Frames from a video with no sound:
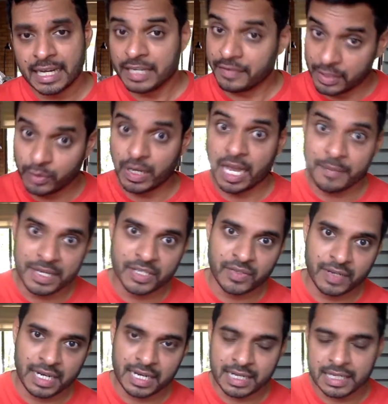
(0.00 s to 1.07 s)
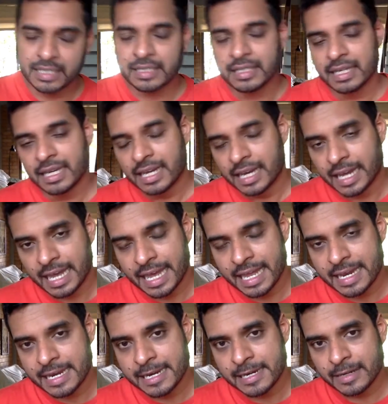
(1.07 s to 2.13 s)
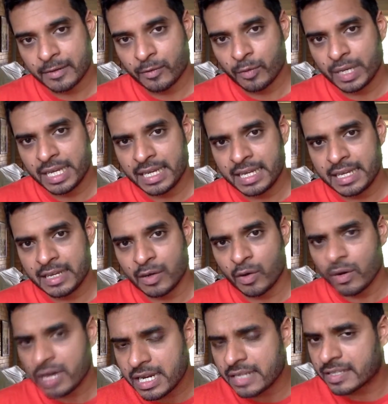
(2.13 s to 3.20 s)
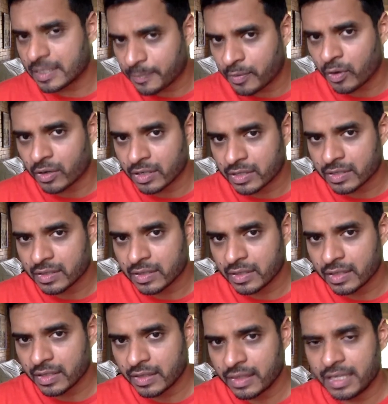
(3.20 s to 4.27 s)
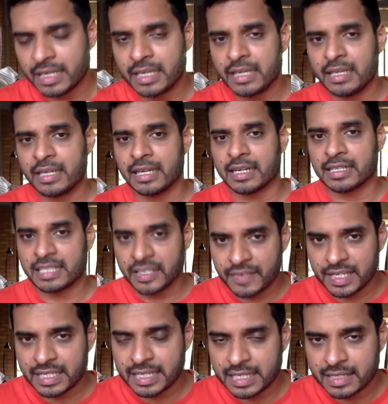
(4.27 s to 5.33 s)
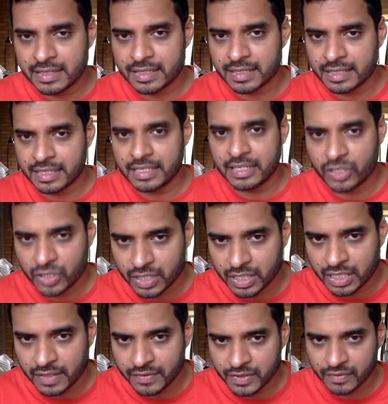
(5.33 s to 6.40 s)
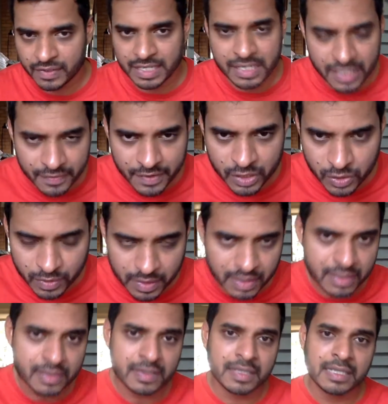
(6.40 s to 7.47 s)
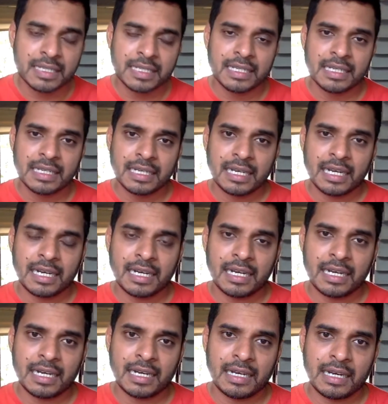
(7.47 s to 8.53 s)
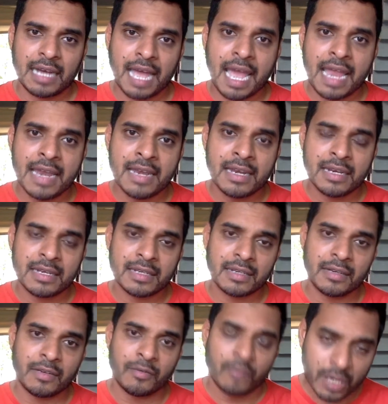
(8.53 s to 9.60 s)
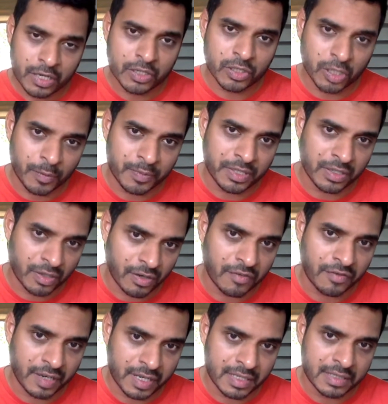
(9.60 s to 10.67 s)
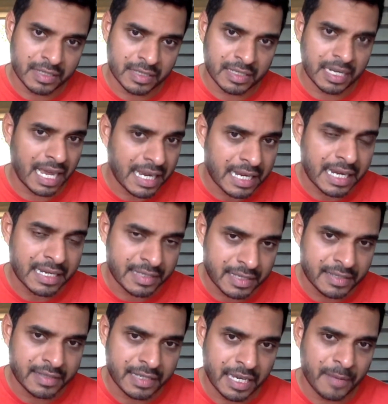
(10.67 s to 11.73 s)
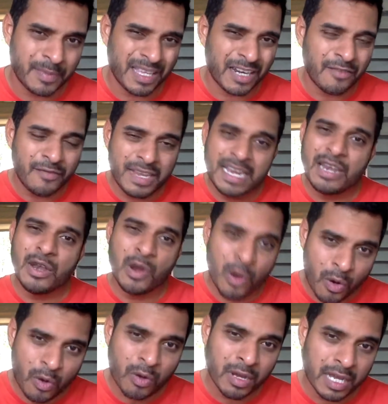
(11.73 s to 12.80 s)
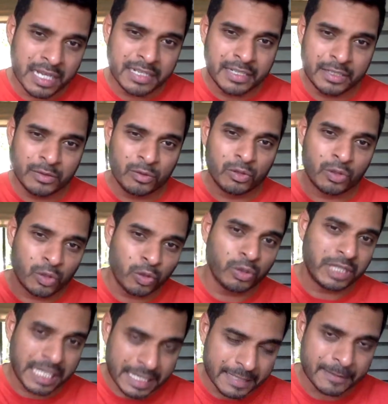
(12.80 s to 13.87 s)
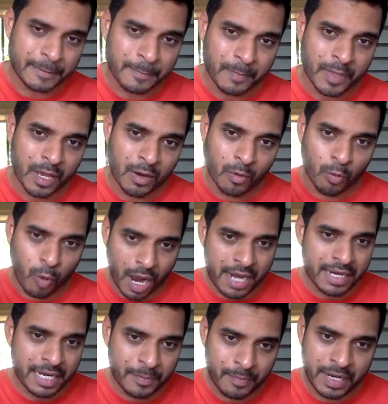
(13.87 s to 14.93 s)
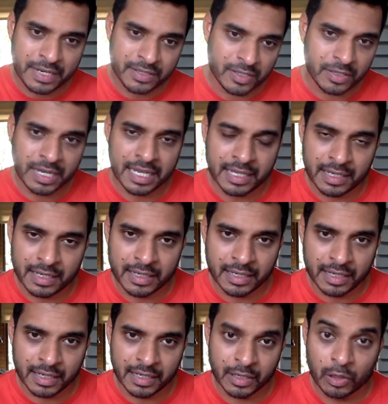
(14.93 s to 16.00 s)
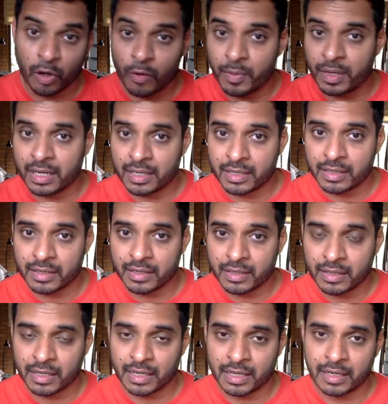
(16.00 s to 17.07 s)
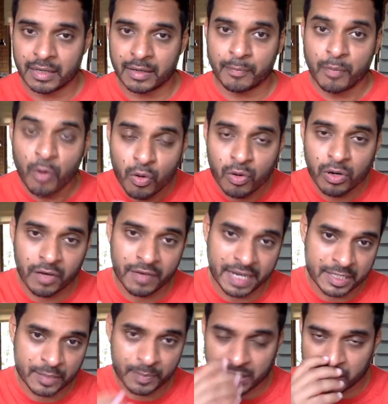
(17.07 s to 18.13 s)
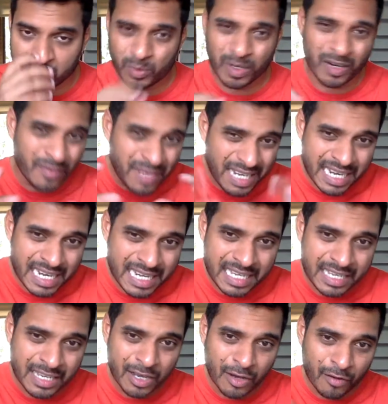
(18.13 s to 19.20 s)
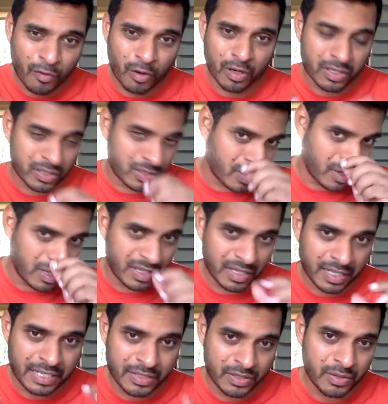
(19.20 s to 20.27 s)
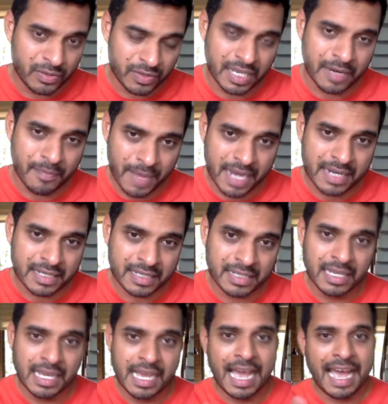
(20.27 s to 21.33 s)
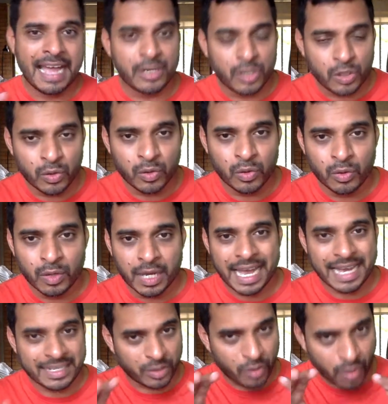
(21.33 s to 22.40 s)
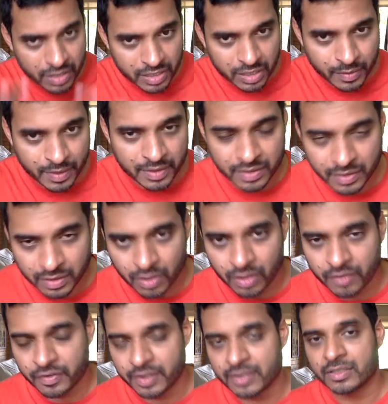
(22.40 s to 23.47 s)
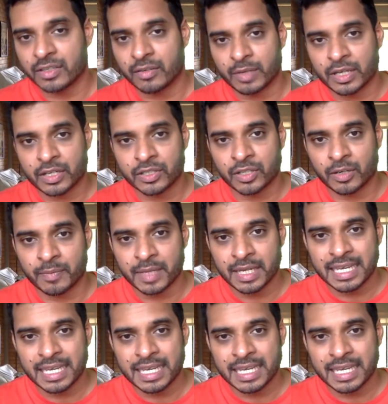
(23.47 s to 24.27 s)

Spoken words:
even though I'm in Sri Lanka, and we only support the activities and the initiatives of individuals and workshops and conferences like ICCM that we know do two things. One, it brings together a global pool of experts who are really focused on the issues that matter and two, as a consequence of the conference or workshop,